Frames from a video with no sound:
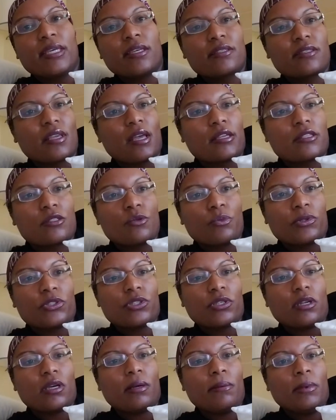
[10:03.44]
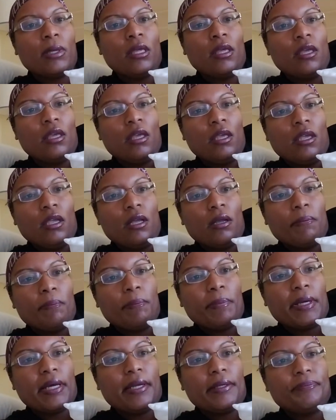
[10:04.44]
so I switch it up.
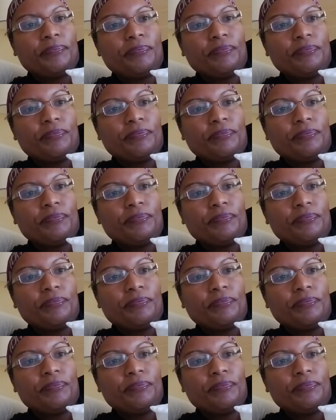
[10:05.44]
But